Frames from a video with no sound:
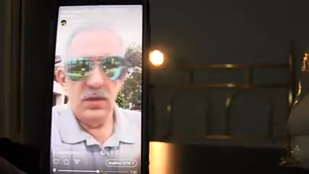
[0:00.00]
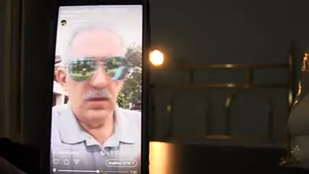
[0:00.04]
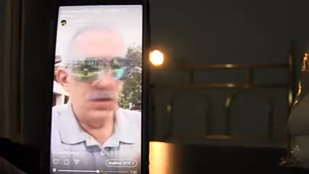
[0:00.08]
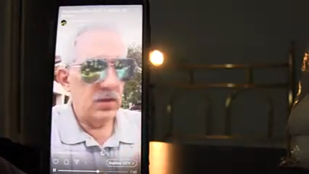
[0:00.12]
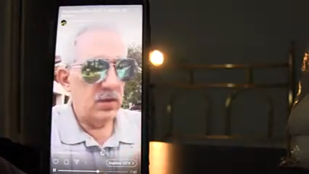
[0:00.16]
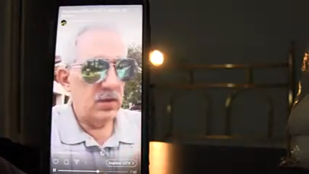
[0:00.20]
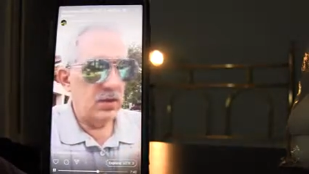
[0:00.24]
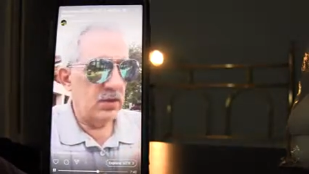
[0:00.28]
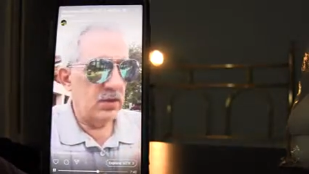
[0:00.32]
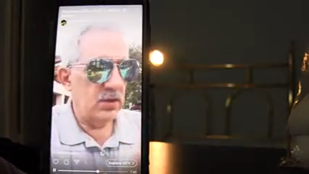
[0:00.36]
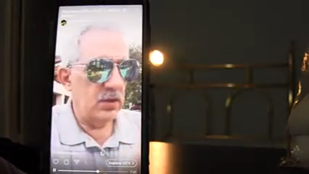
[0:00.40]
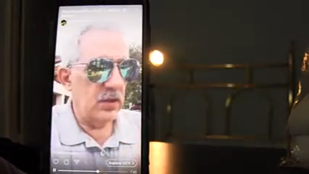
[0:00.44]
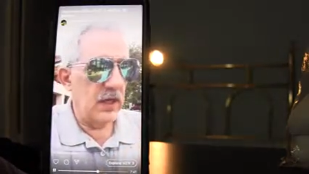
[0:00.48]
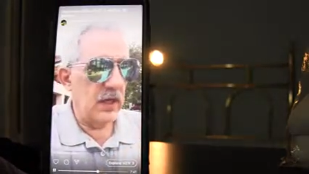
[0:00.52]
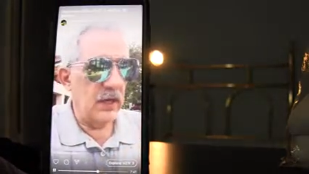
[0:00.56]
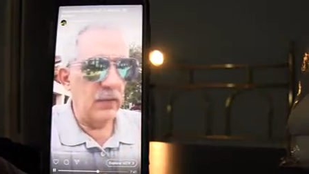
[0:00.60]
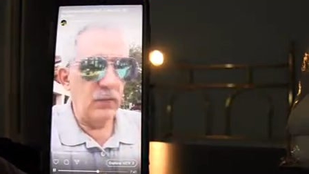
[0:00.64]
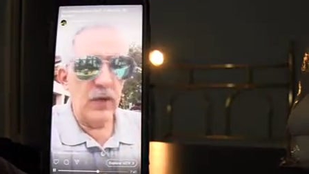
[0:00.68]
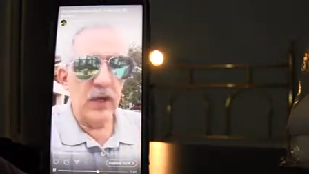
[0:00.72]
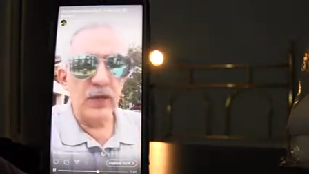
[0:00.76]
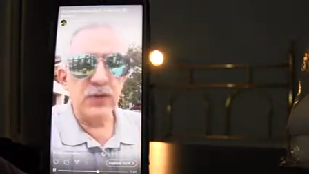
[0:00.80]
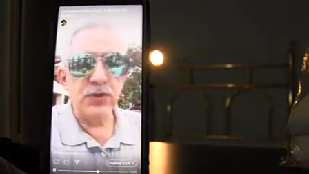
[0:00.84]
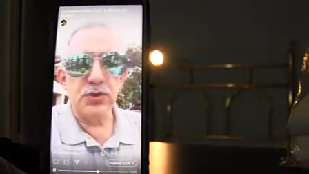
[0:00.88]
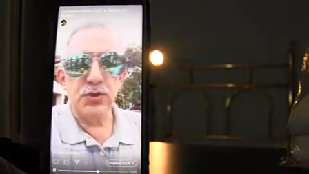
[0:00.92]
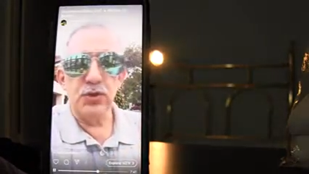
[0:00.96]
I
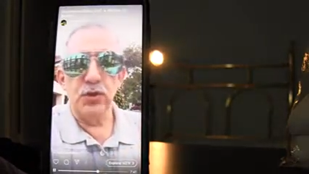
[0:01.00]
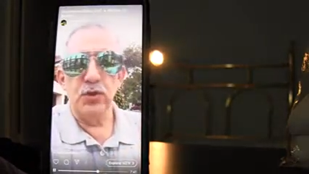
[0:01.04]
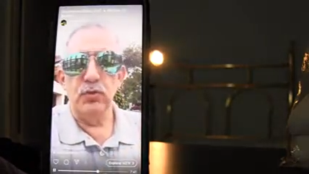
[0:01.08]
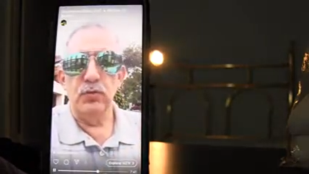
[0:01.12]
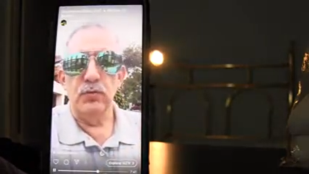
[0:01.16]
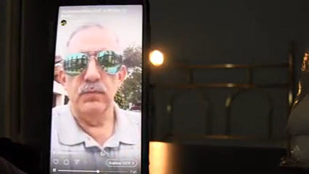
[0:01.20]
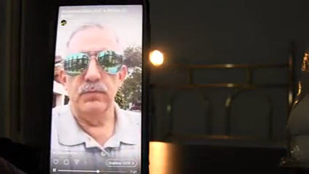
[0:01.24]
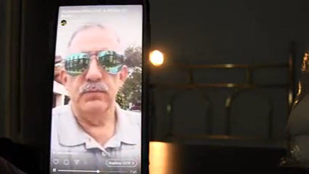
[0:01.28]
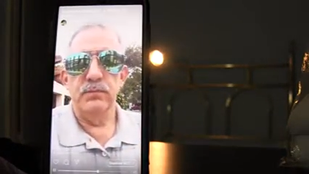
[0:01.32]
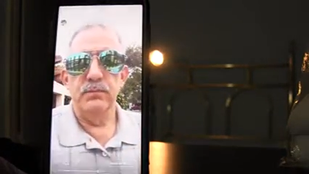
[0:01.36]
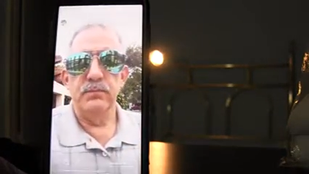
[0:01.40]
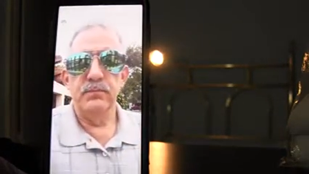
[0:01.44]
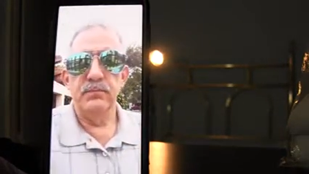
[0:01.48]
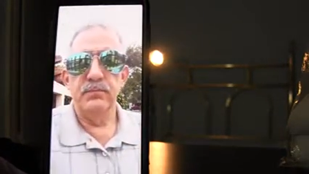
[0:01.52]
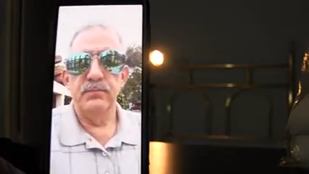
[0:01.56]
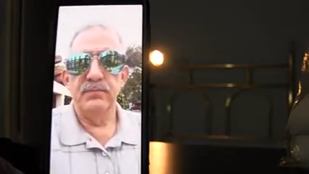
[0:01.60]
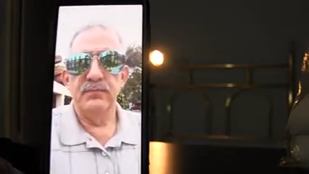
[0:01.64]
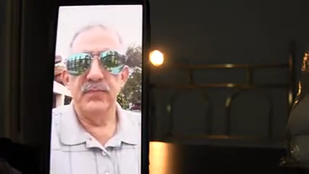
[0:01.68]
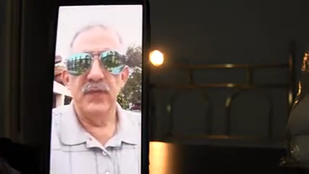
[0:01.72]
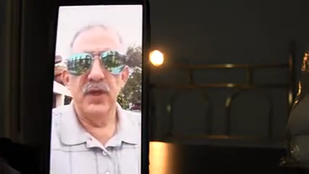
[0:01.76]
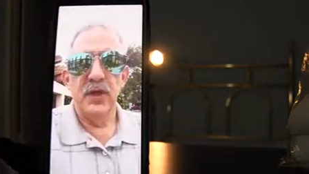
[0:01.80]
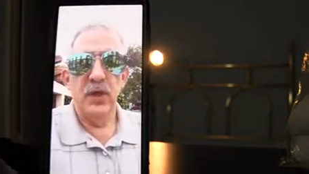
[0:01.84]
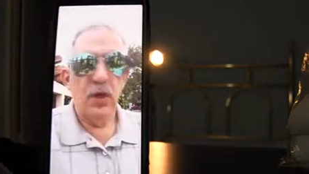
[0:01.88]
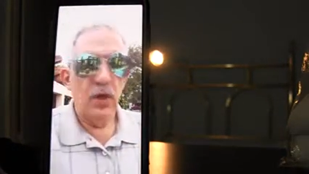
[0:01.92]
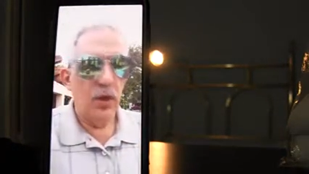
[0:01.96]
want you
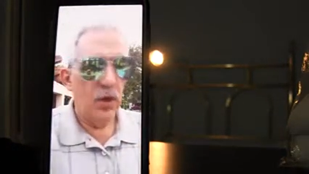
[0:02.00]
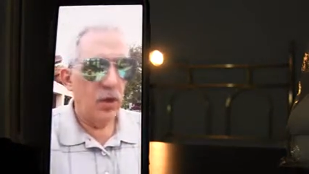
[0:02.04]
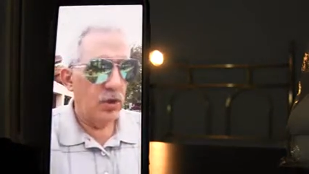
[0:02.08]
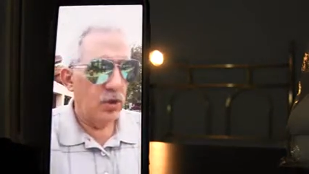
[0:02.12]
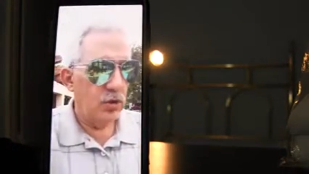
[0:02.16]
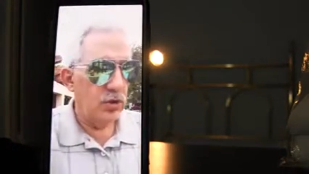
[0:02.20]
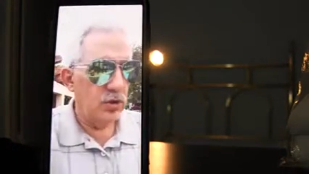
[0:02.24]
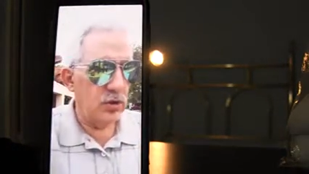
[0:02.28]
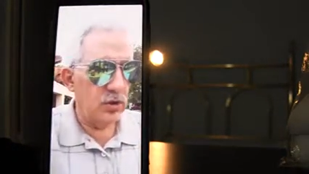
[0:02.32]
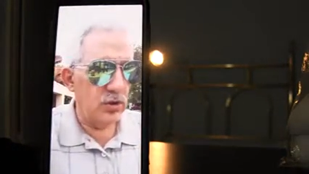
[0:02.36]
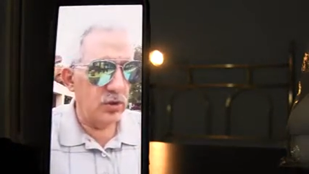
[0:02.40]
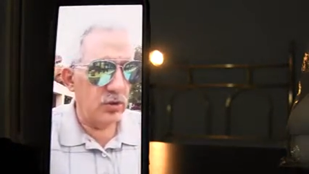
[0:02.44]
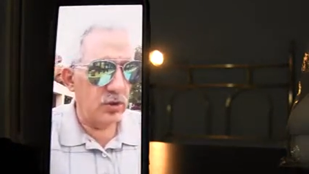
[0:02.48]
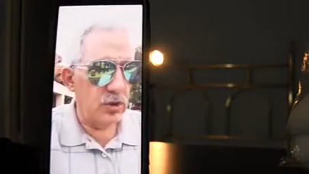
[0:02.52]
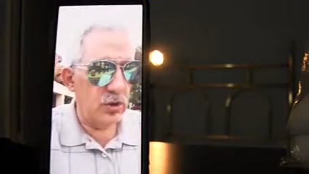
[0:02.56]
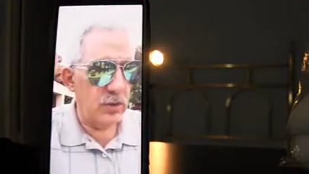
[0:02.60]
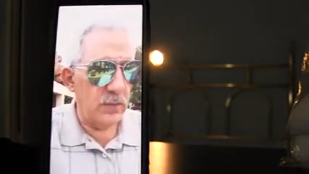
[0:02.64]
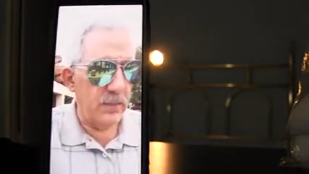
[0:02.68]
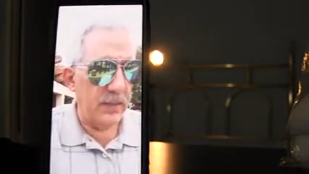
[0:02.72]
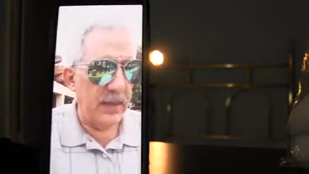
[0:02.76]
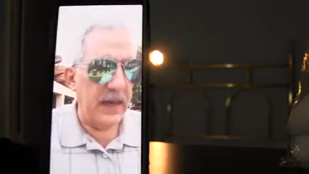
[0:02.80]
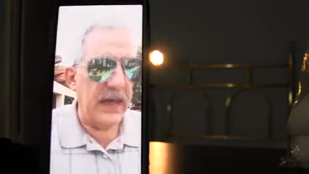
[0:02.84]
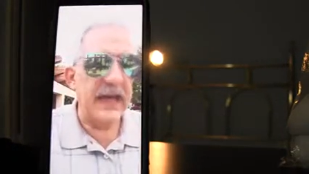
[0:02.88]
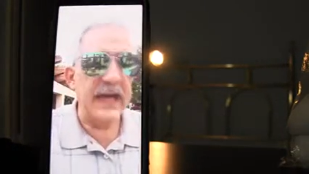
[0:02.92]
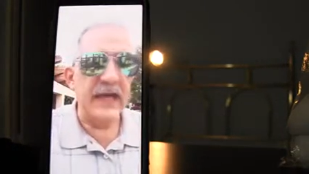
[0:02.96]
to
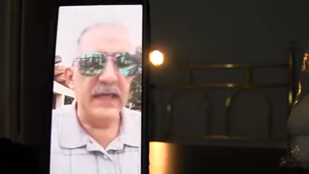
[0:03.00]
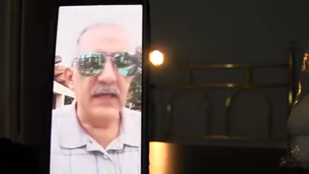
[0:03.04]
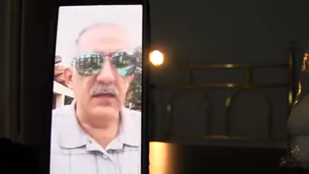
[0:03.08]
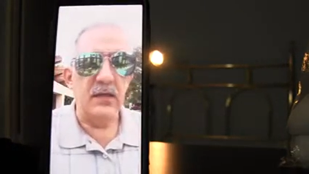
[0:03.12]
buy